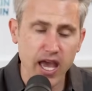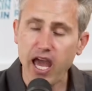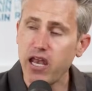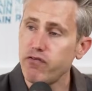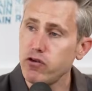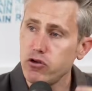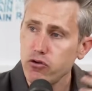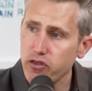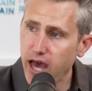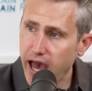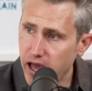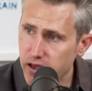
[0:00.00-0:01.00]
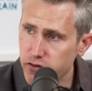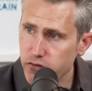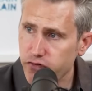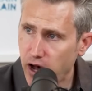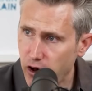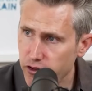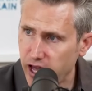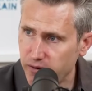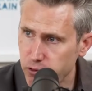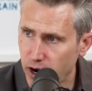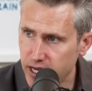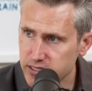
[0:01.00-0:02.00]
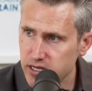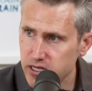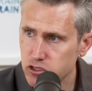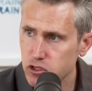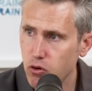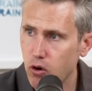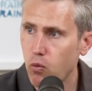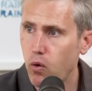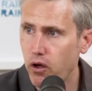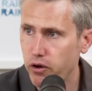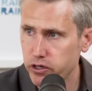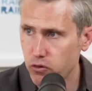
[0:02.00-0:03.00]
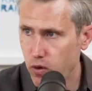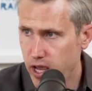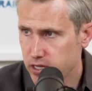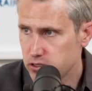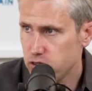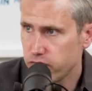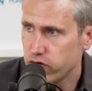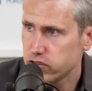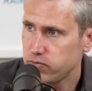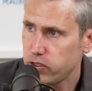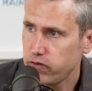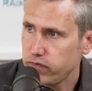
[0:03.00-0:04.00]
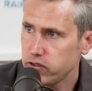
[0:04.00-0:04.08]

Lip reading: And if you do that, if you follow that process, you are well on your way to your first million